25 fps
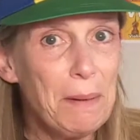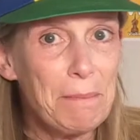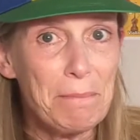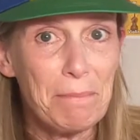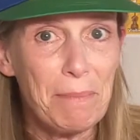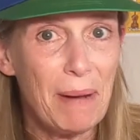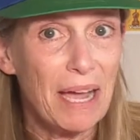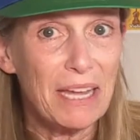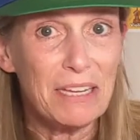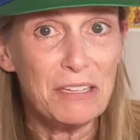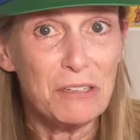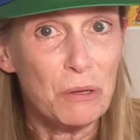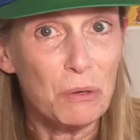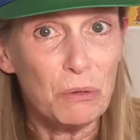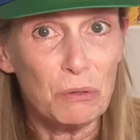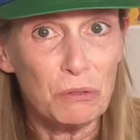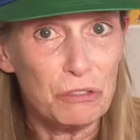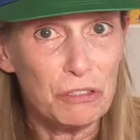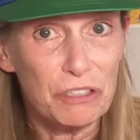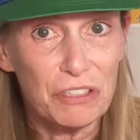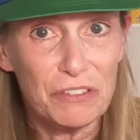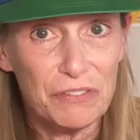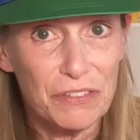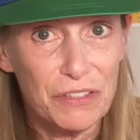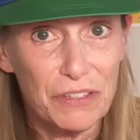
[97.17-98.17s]
Mine don't
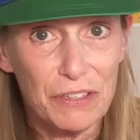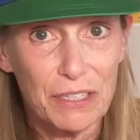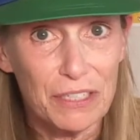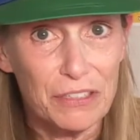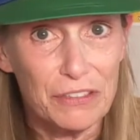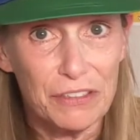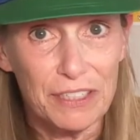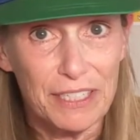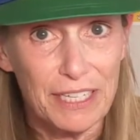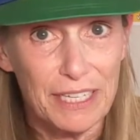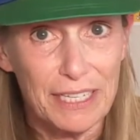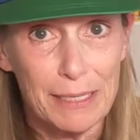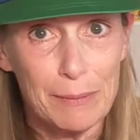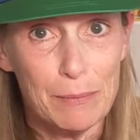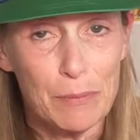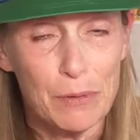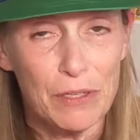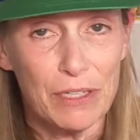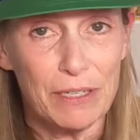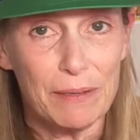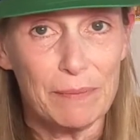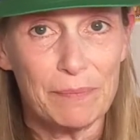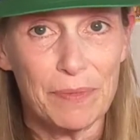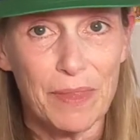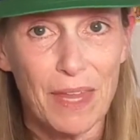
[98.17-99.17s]
look very good
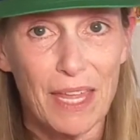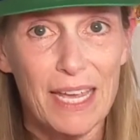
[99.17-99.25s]
anymore.